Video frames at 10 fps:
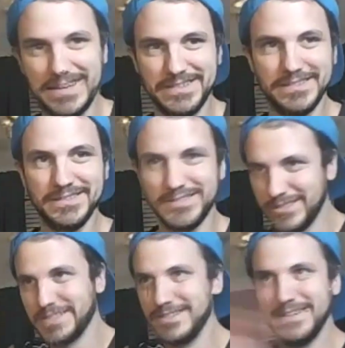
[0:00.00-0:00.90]
like
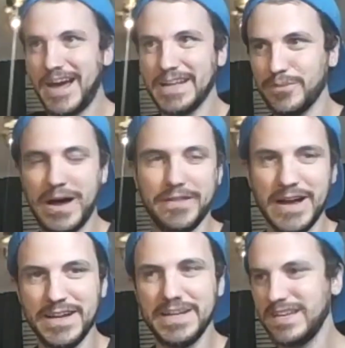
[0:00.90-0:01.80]
just not even
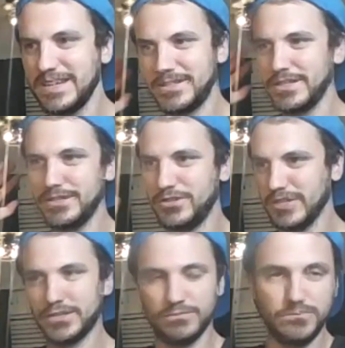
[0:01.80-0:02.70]
bother editing it, to
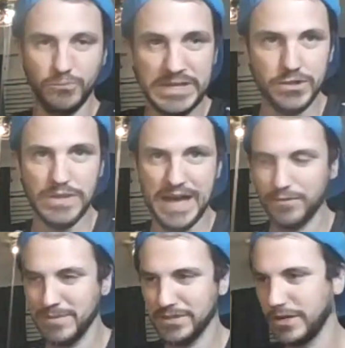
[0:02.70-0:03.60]
just redo that
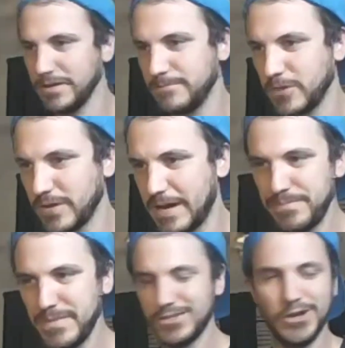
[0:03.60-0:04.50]
from the start.
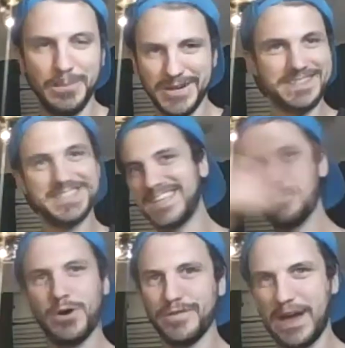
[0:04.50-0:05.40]
Okay, so I'm gonna
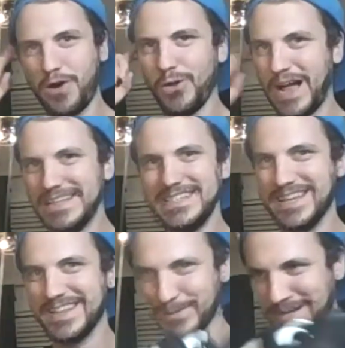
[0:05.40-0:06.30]
skip over that whole
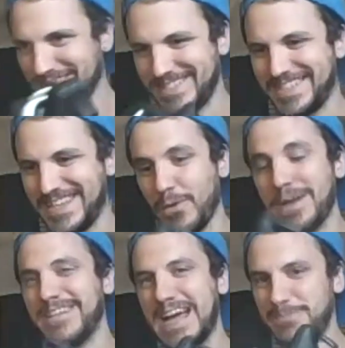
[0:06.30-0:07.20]
idea that I'm gonna say
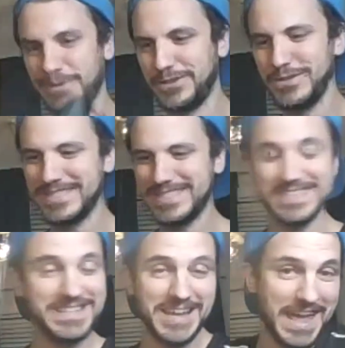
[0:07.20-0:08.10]
what type of shoe this
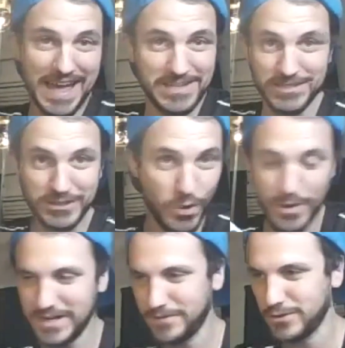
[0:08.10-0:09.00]
is and just
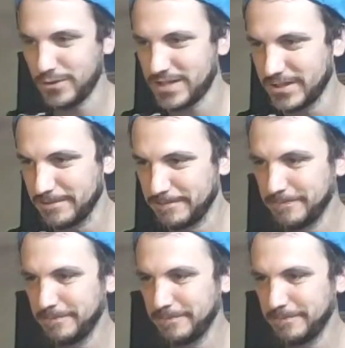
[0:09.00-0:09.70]
go in a different direction.